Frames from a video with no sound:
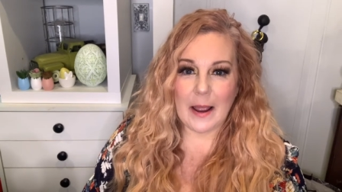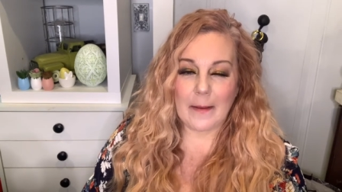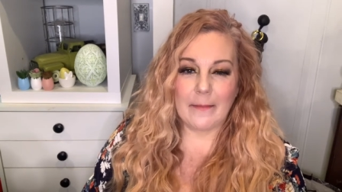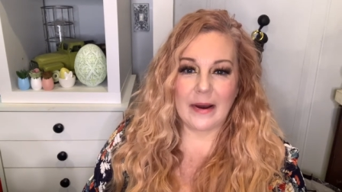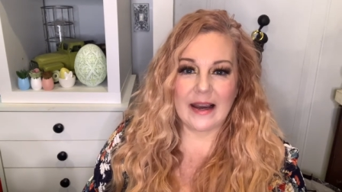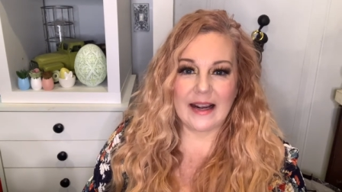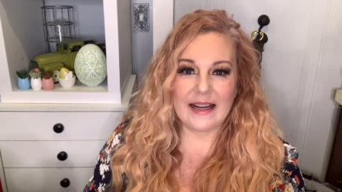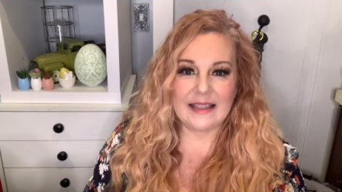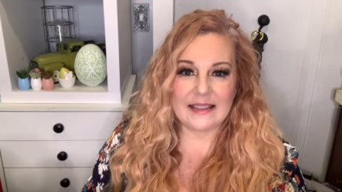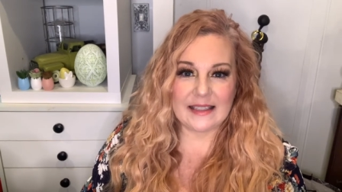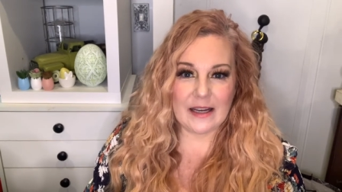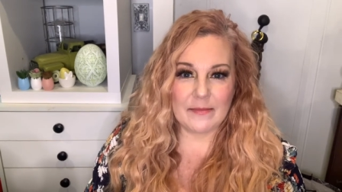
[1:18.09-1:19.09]
But
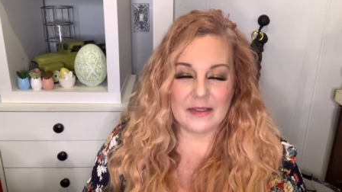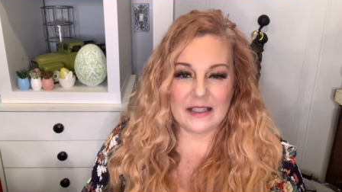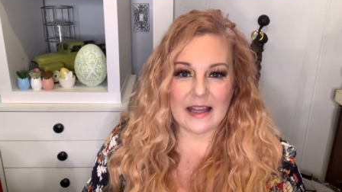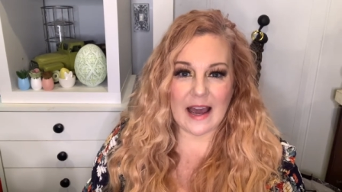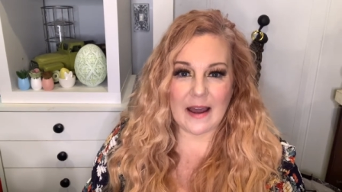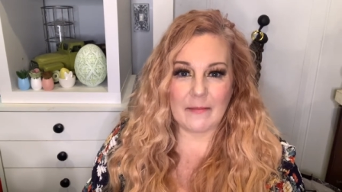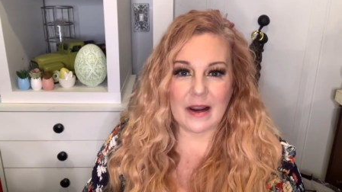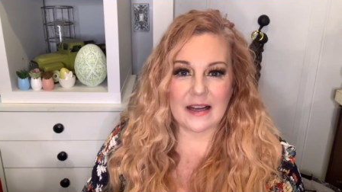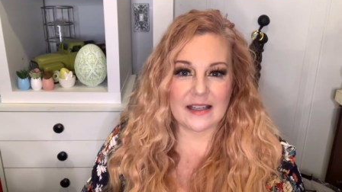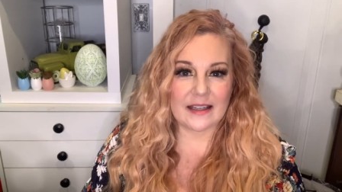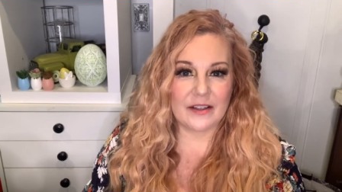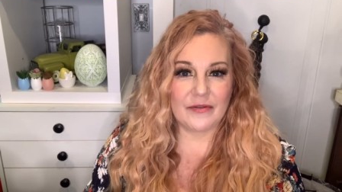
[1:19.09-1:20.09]
it seems that
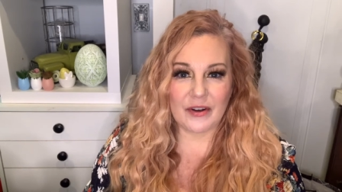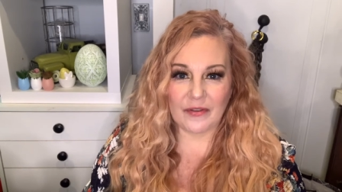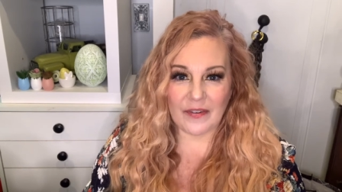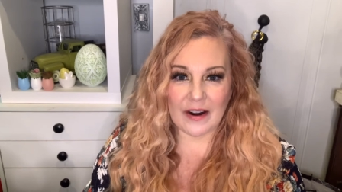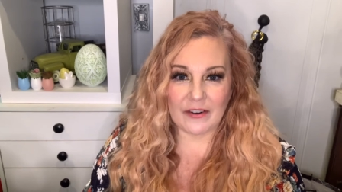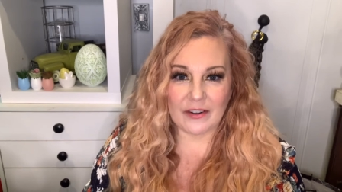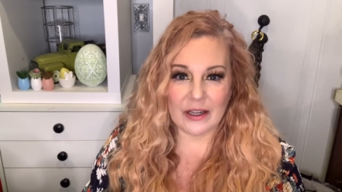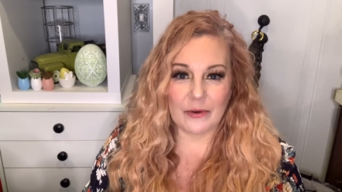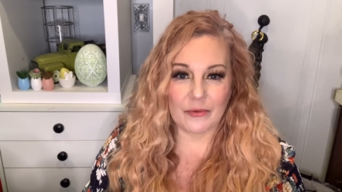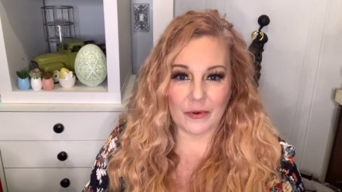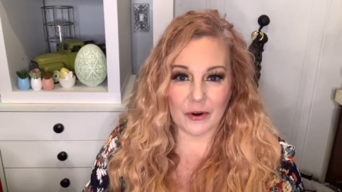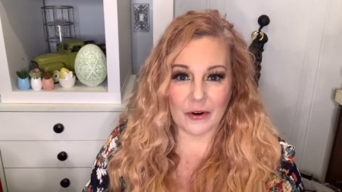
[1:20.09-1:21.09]
because I live in a fairly
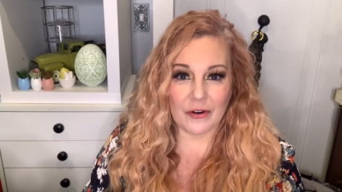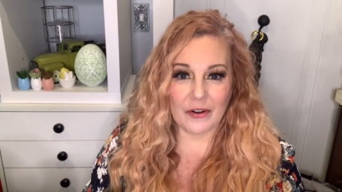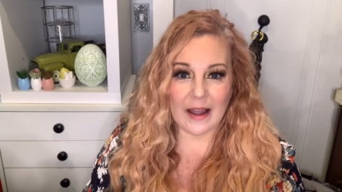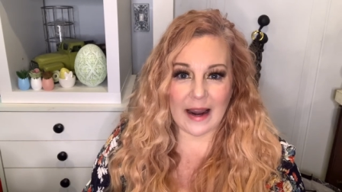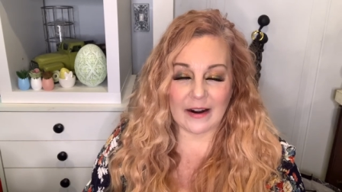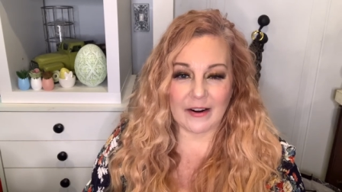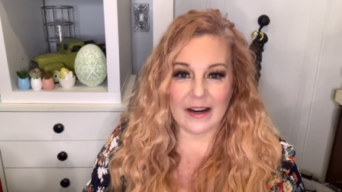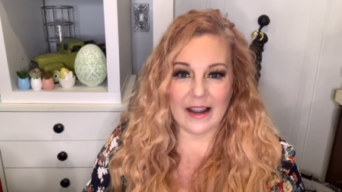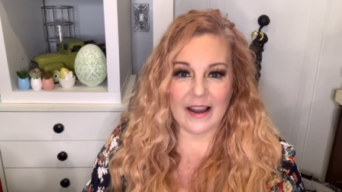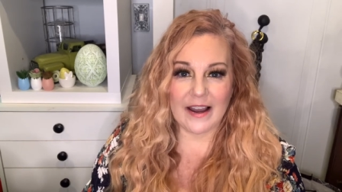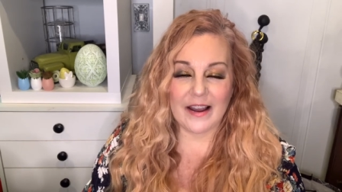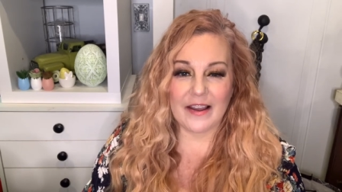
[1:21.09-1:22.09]
rural
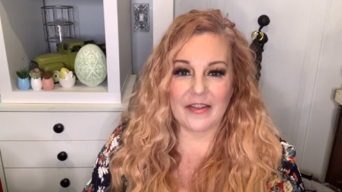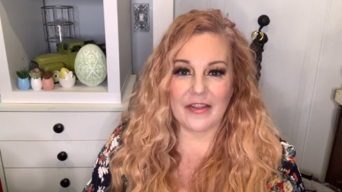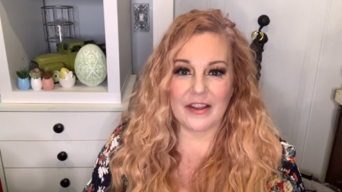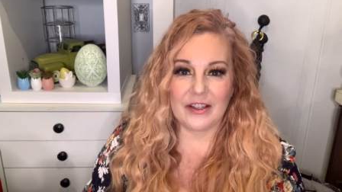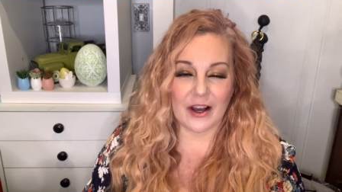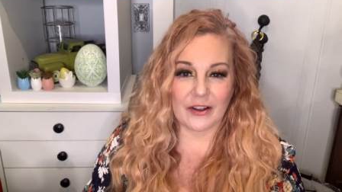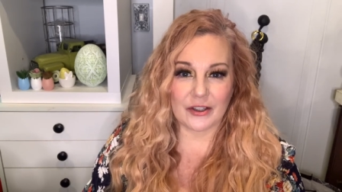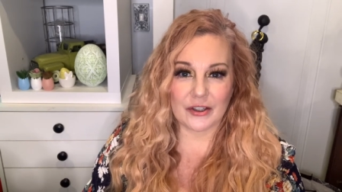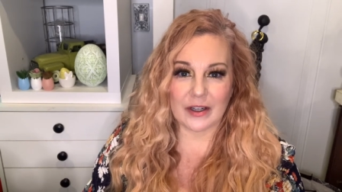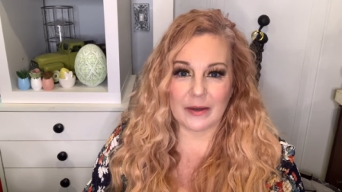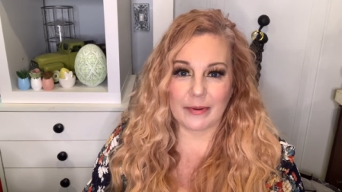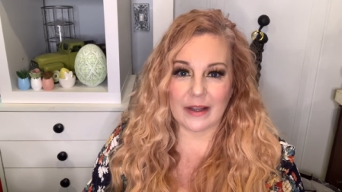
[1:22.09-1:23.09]
area, the Dollar
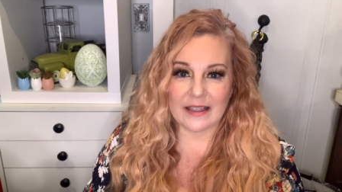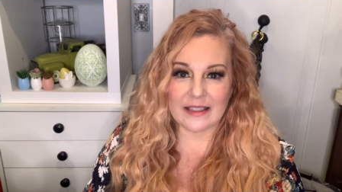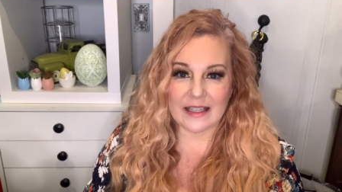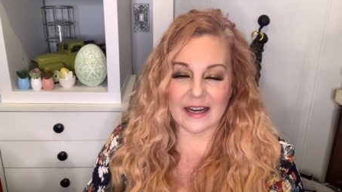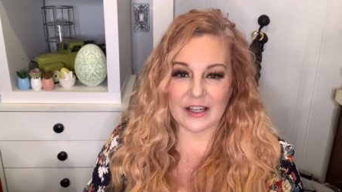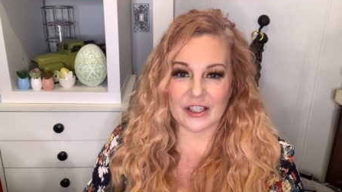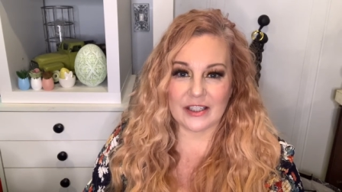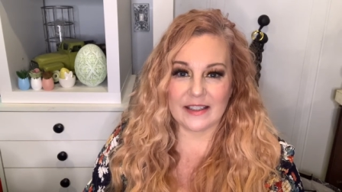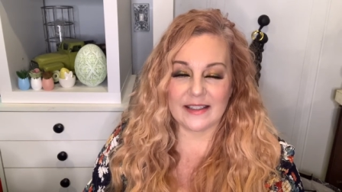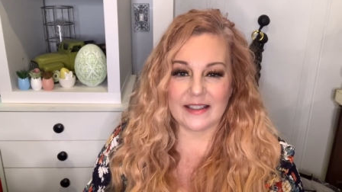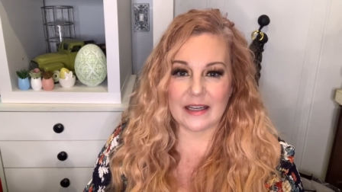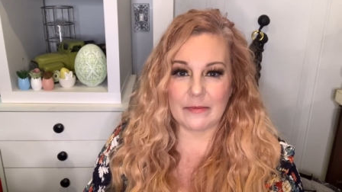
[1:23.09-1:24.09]
Tree Plus
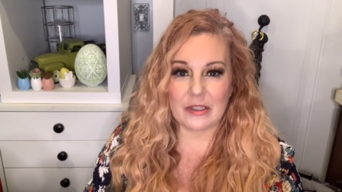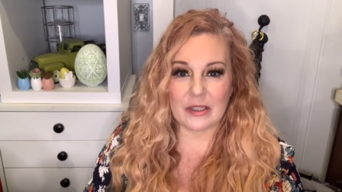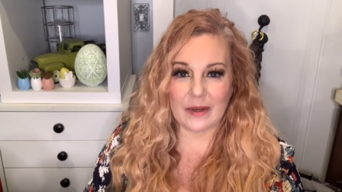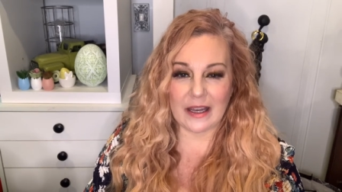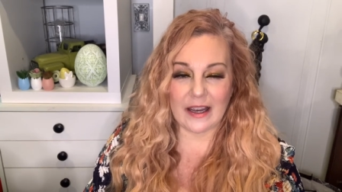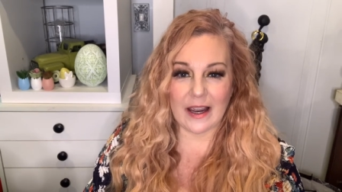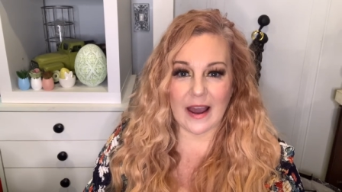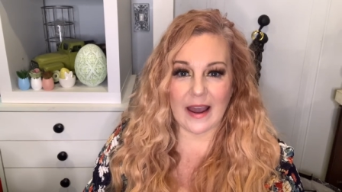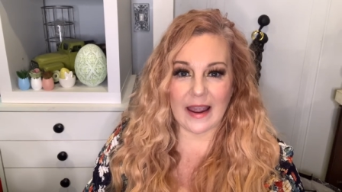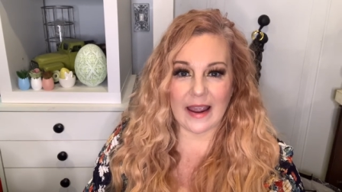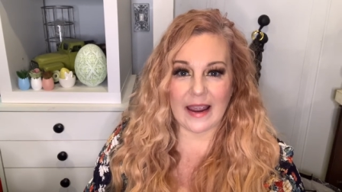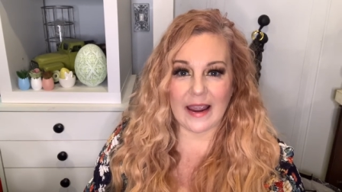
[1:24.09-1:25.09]
section seems to
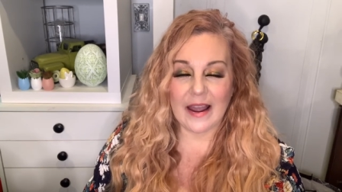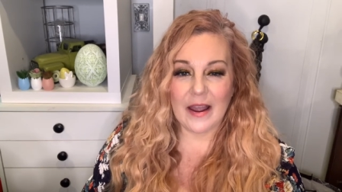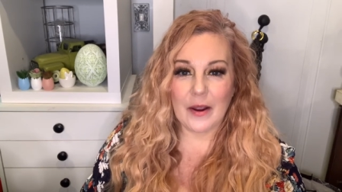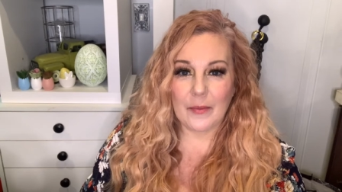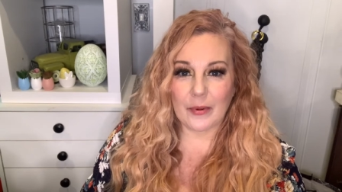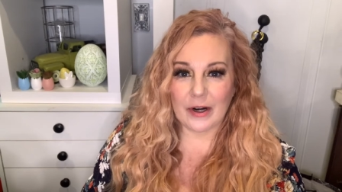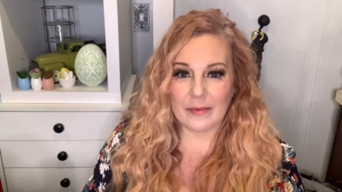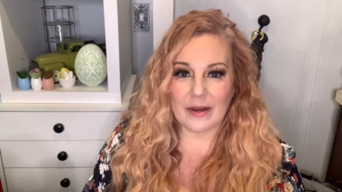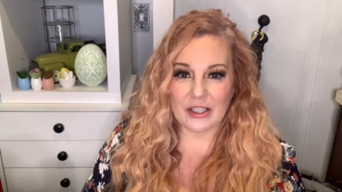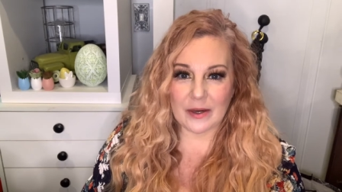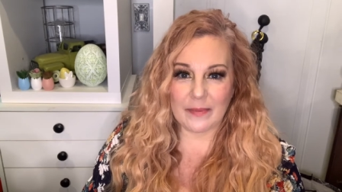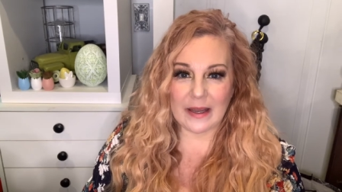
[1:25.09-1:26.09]
be pretty
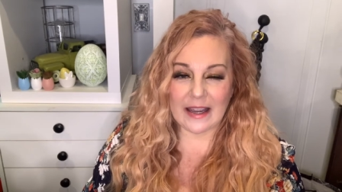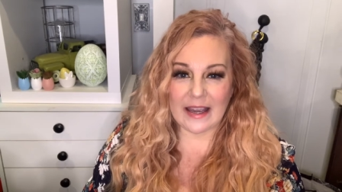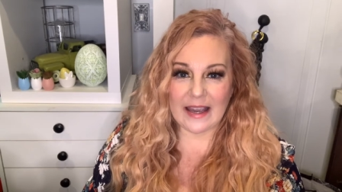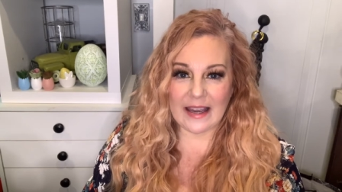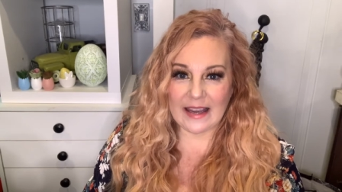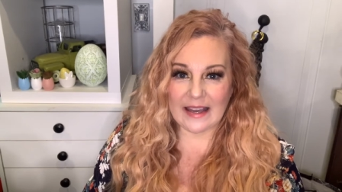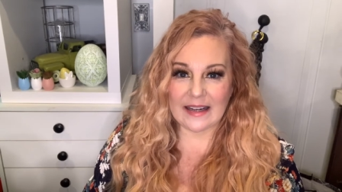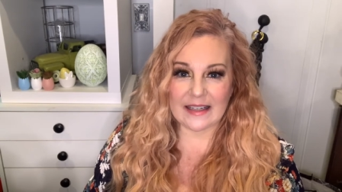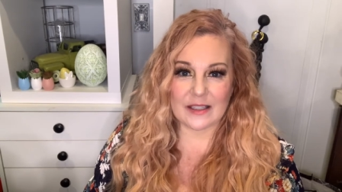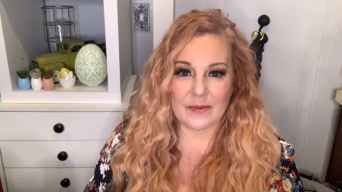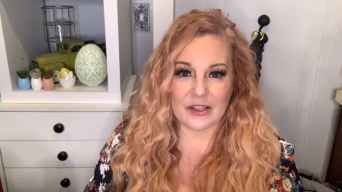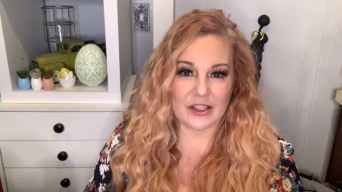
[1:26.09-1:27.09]
much a big hit,
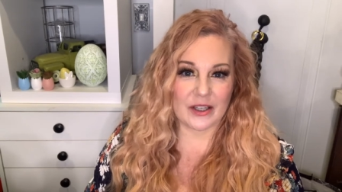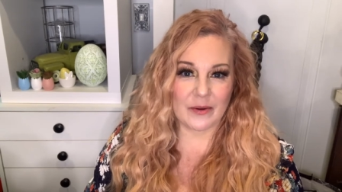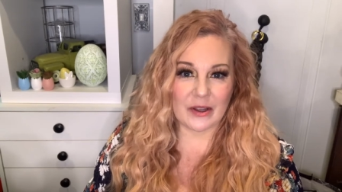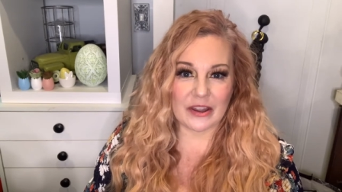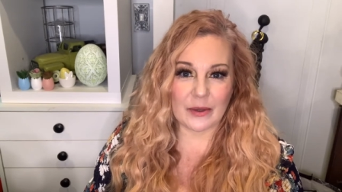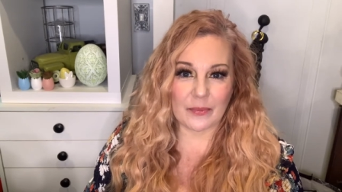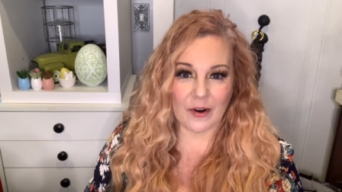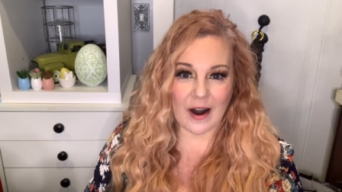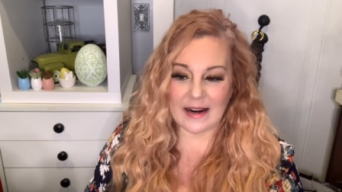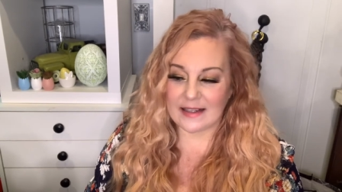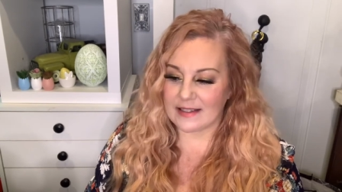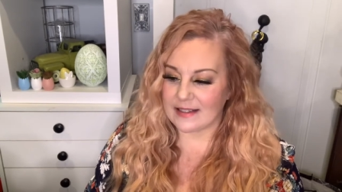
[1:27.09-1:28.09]
especially with the
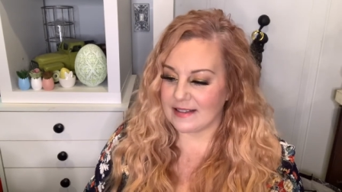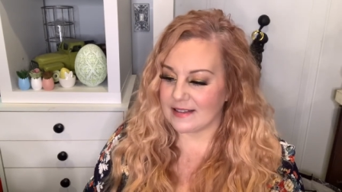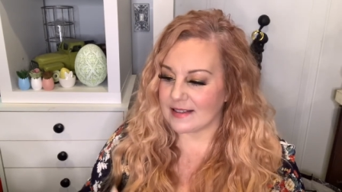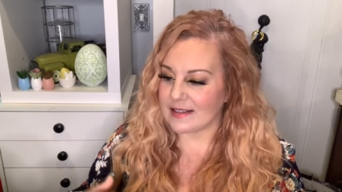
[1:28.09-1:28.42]
prices.